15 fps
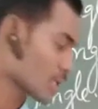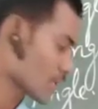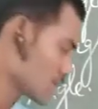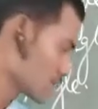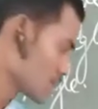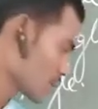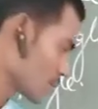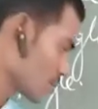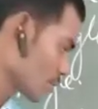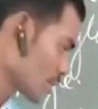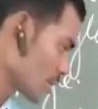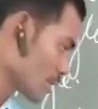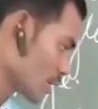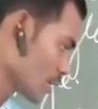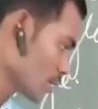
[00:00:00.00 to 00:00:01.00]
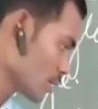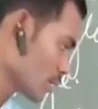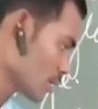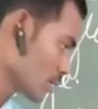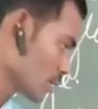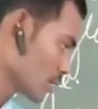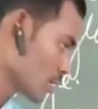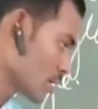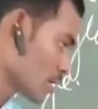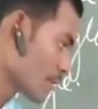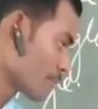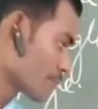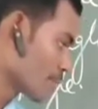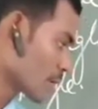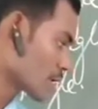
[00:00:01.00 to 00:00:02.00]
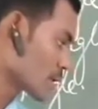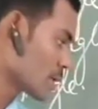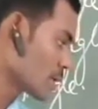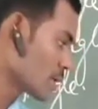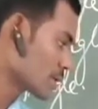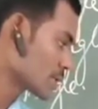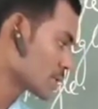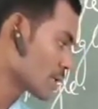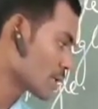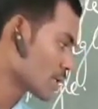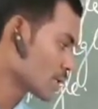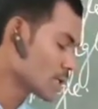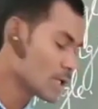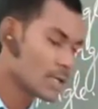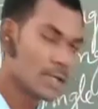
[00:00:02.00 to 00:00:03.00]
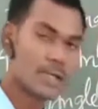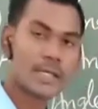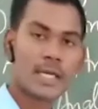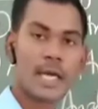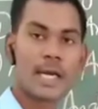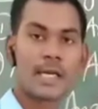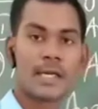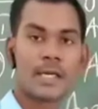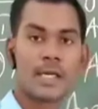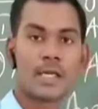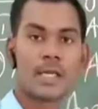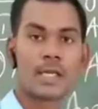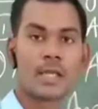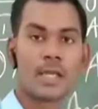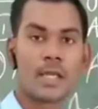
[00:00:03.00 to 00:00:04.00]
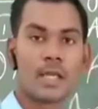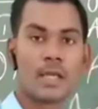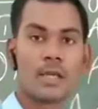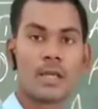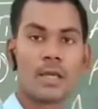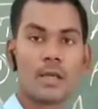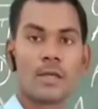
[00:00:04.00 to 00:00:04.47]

than 0 degree but less than 90 degree